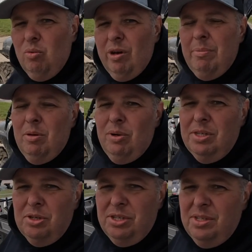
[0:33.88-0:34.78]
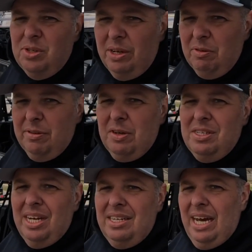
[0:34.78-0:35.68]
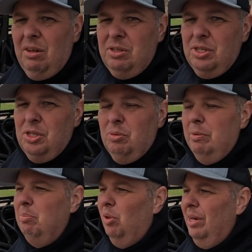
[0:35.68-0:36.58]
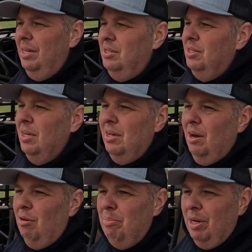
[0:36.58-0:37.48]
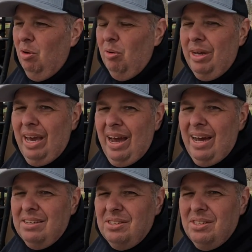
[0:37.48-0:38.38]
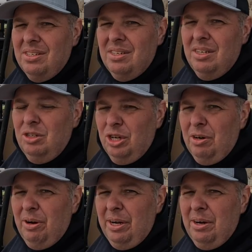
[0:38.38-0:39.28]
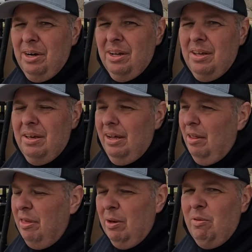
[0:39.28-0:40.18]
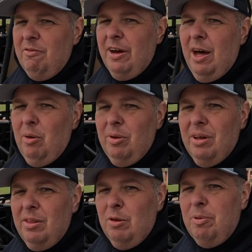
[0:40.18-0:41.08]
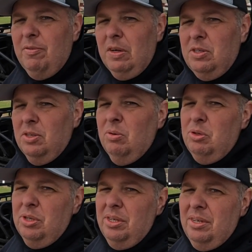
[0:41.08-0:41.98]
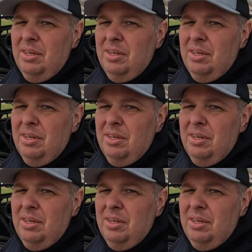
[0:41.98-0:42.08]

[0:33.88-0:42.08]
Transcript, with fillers: We have been researching several different technologies to replace our big old gas generator, and I think we found the perfect solution.